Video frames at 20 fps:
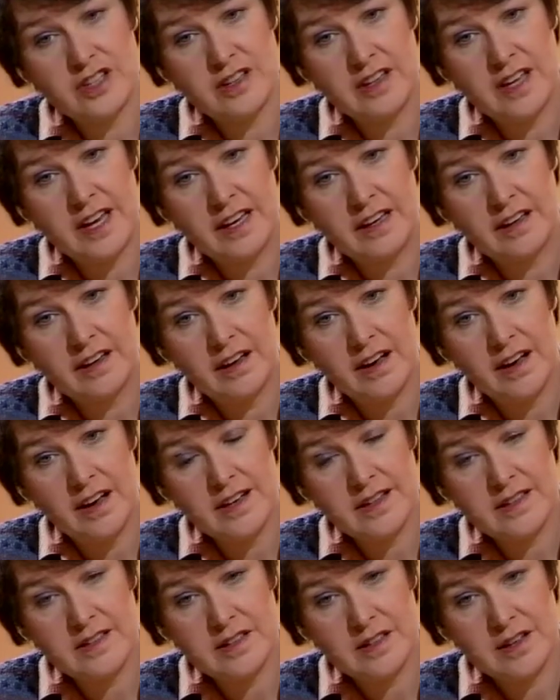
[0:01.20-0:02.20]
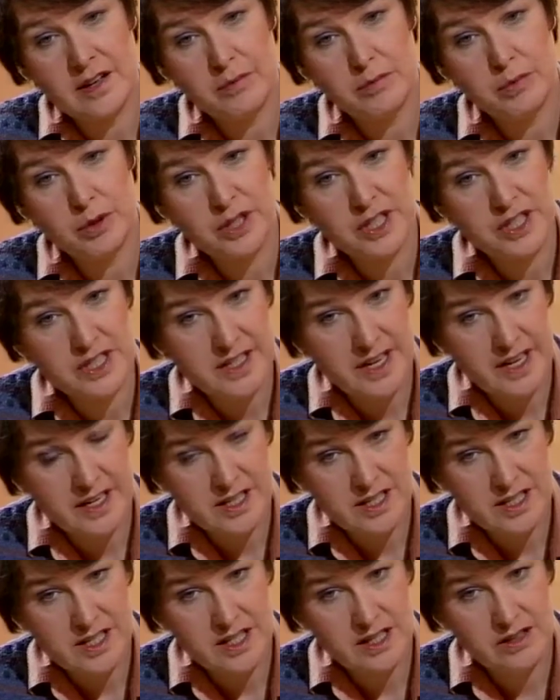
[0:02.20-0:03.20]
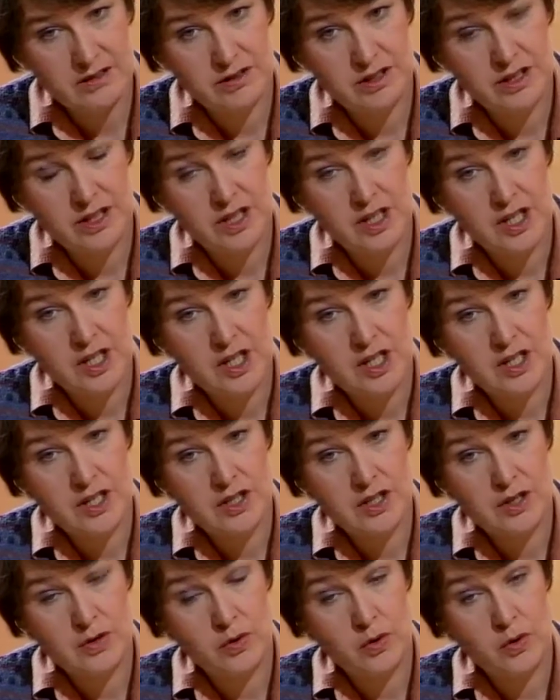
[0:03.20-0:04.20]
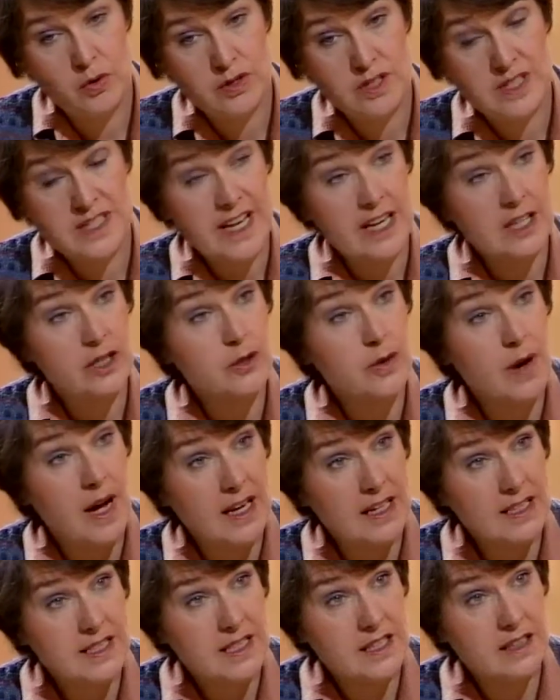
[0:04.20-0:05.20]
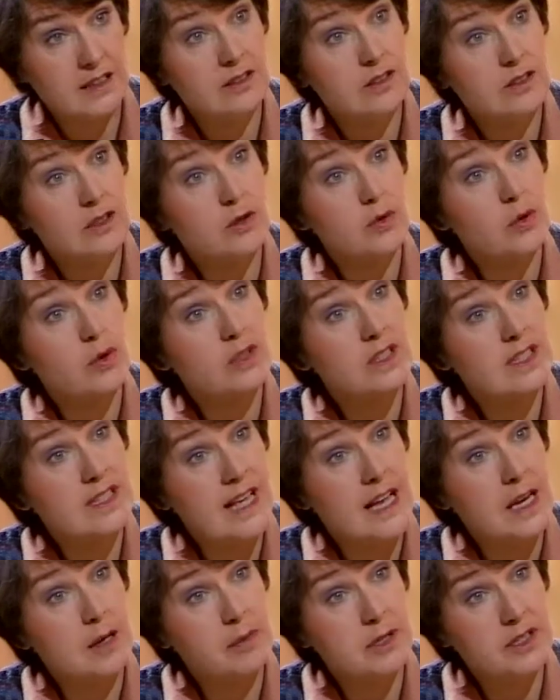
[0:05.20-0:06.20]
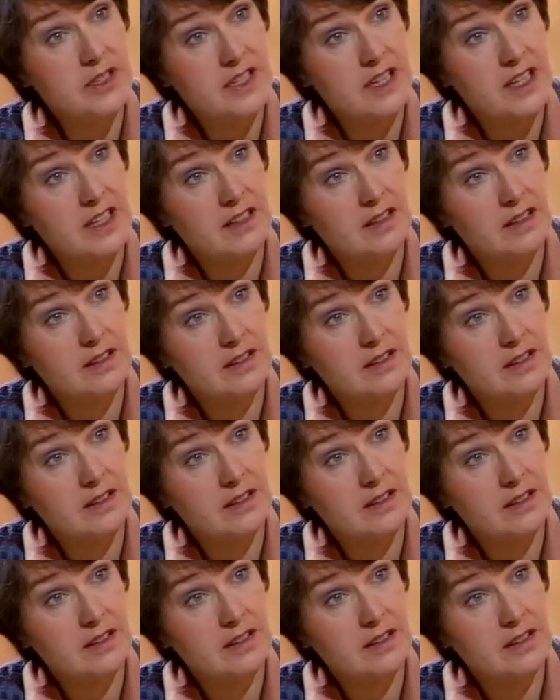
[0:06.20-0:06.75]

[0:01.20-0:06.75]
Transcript: a thing as a Buddhist attitude towards sexuality, towards celibacy?